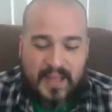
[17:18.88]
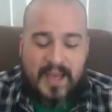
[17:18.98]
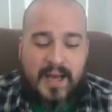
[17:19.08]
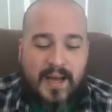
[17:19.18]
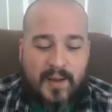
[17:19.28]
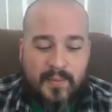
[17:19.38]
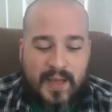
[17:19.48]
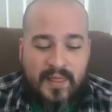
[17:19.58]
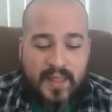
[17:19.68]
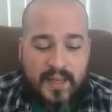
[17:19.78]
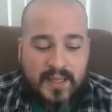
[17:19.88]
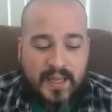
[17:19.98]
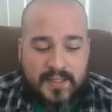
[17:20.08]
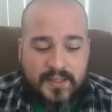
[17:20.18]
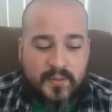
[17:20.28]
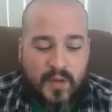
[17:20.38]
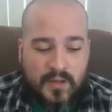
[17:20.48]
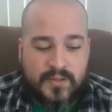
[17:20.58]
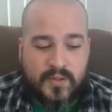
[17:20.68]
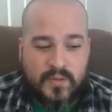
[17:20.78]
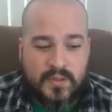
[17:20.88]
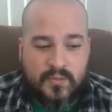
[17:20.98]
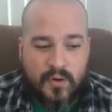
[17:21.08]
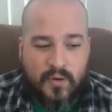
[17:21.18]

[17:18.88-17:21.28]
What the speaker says: And then he actually also